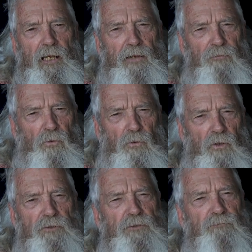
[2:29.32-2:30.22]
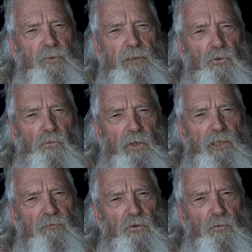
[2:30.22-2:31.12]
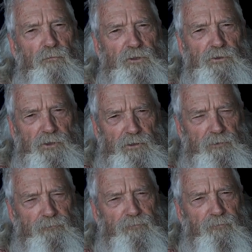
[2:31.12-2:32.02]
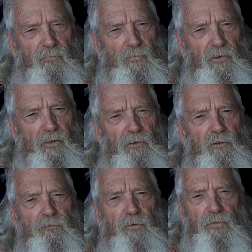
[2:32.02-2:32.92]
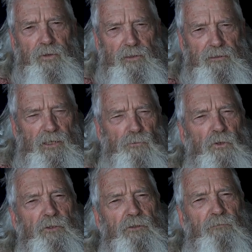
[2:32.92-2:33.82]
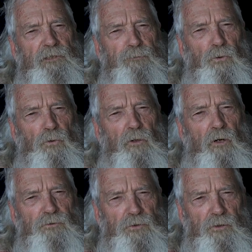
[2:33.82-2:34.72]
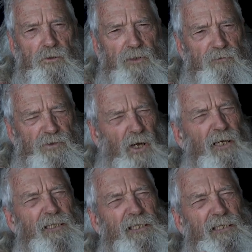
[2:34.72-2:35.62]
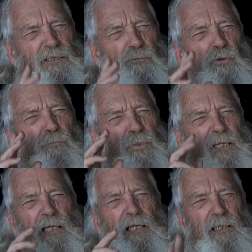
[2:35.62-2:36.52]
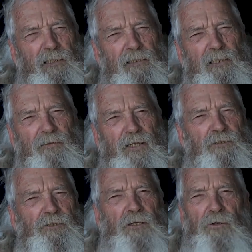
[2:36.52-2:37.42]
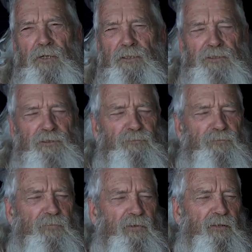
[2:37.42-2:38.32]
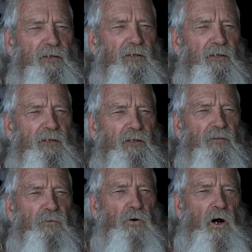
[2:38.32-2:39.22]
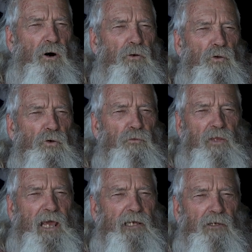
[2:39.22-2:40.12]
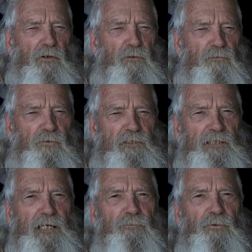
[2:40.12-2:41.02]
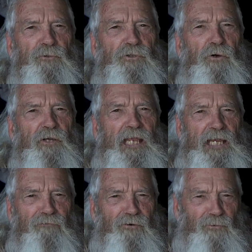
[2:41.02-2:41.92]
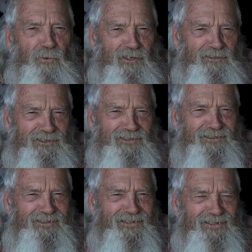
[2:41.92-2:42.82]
And there were lots of people wanting new vision for things. They wanted to explore alternatives. Ideas were big in that generation. The Whole Earth Catalogue, for example, was on everyone's